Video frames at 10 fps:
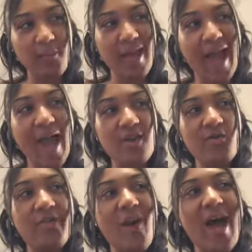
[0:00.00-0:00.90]
but I
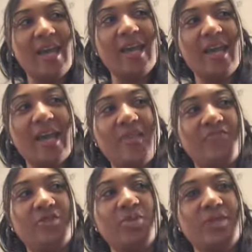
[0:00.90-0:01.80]
don't know how to
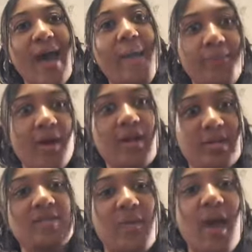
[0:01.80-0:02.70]
get to that
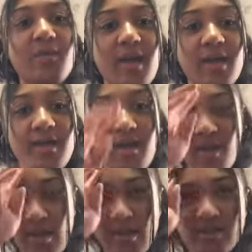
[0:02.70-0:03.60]
parking spot, right?
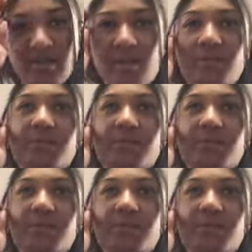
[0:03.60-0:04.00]
So